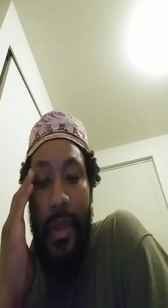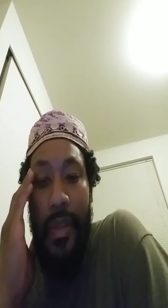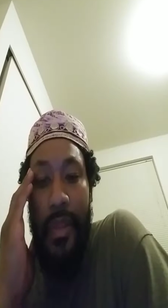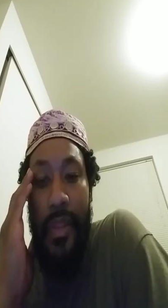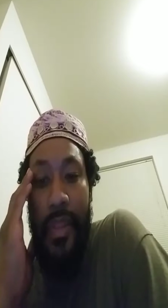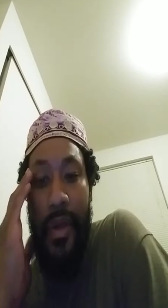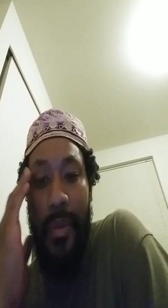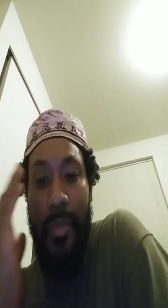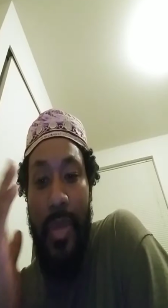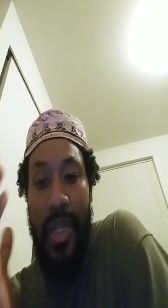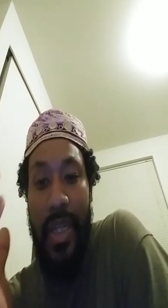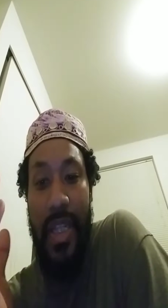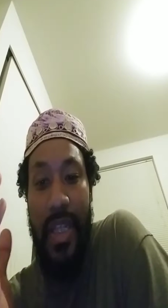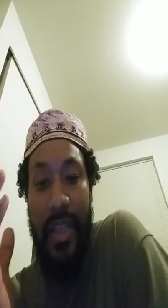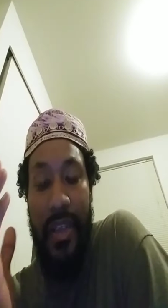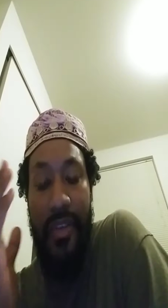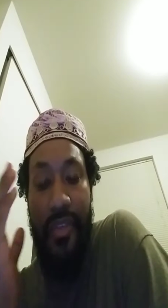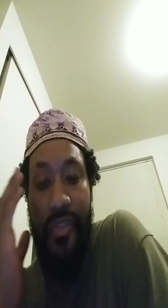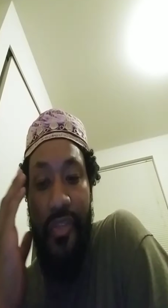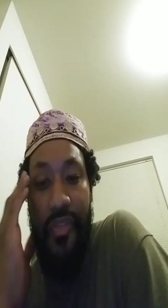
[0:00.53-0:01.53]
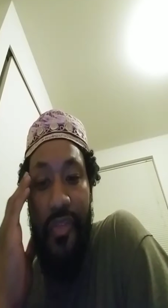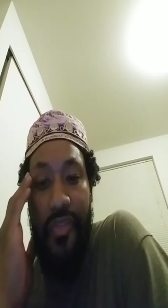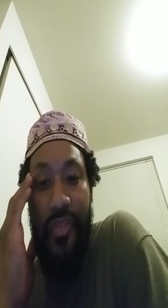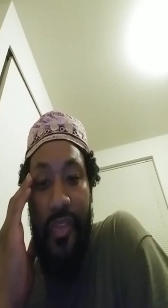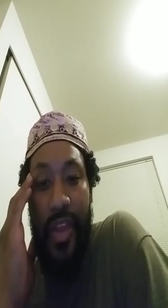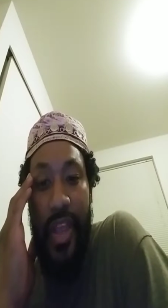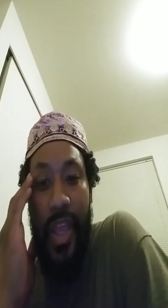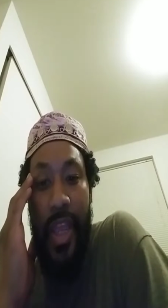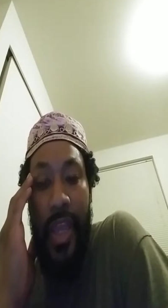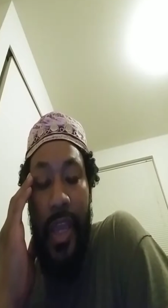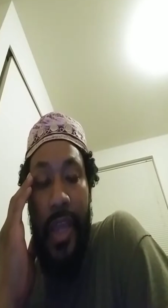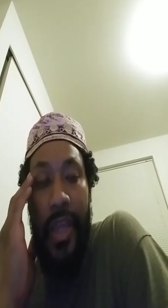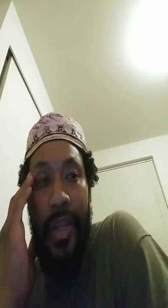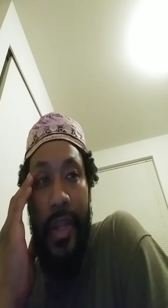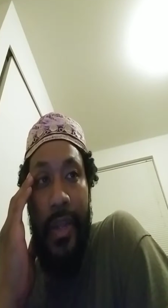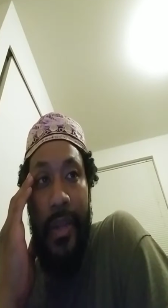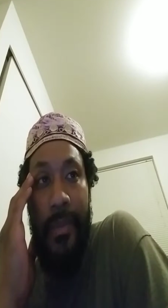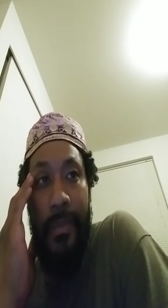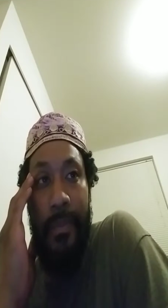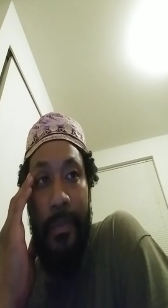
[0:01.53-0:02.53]
the belief
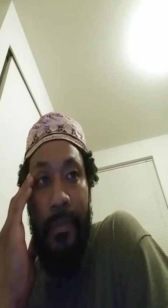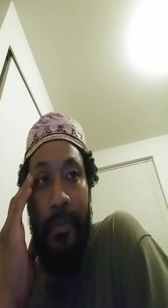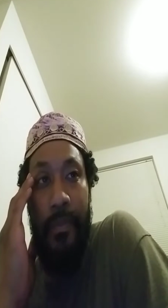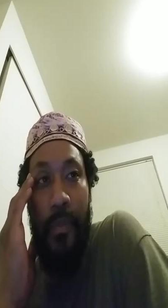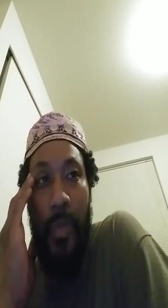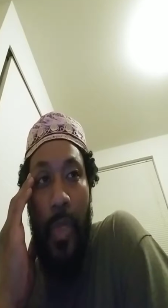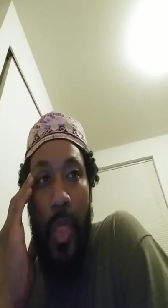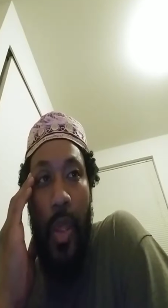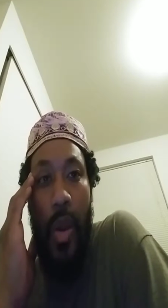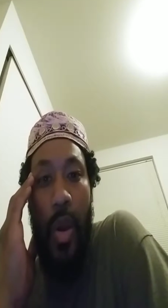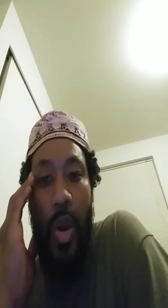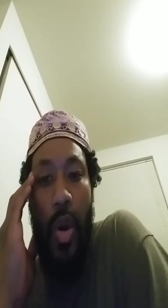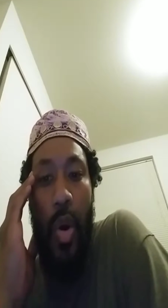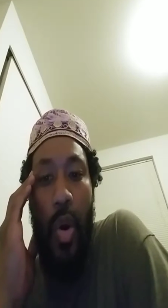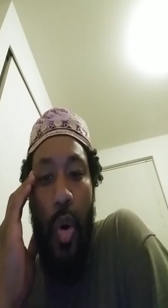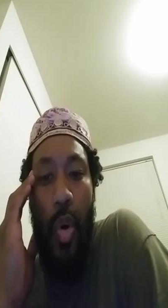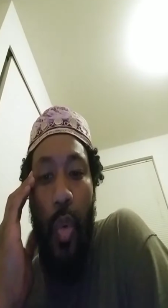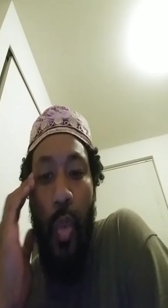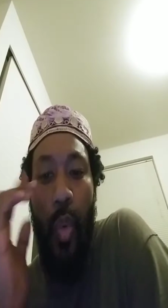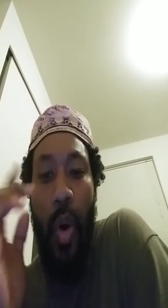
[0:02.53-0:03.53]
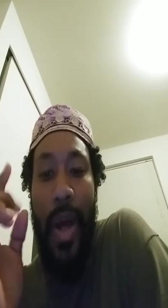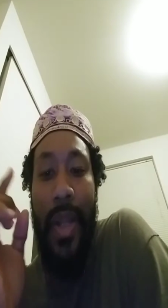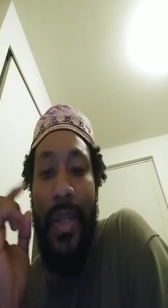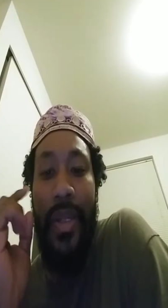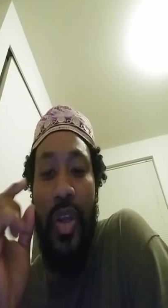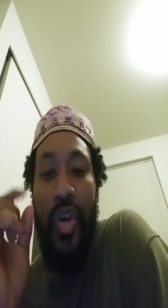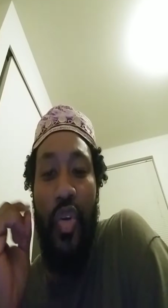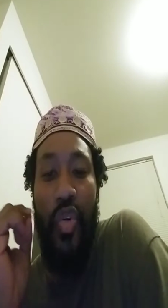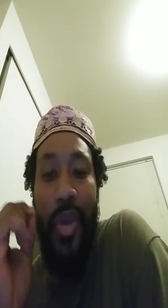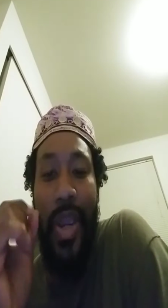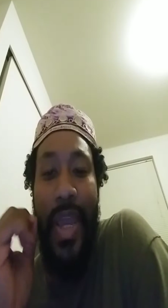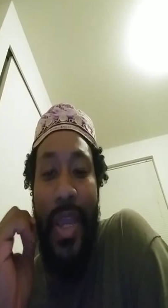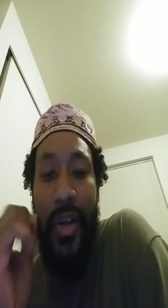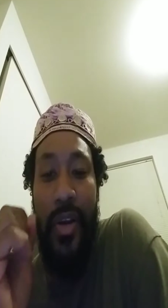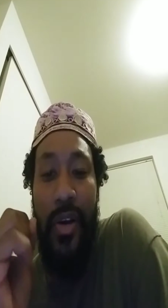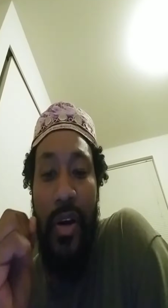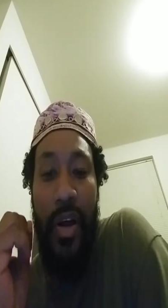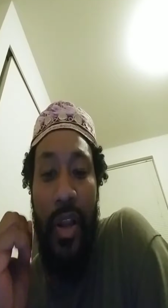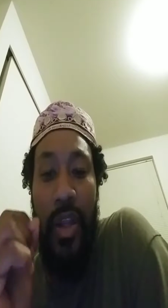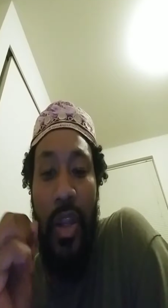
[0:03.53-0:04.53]
in one
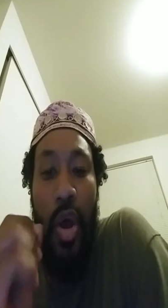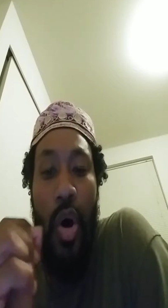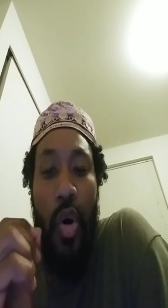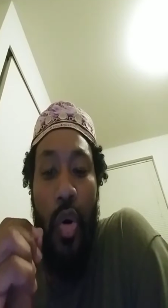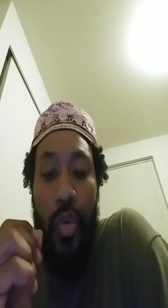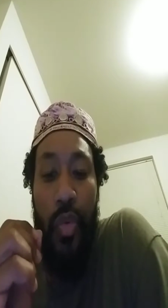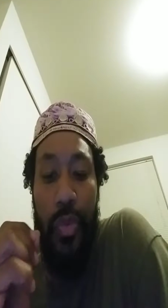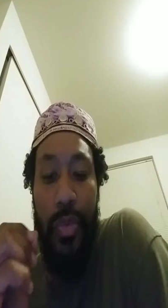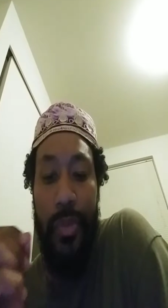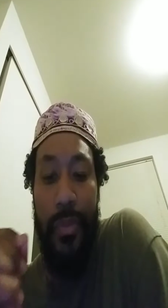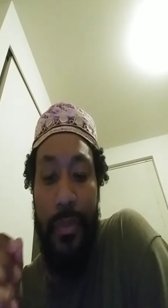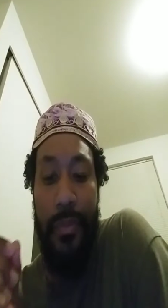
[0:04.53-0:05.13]
creator alone.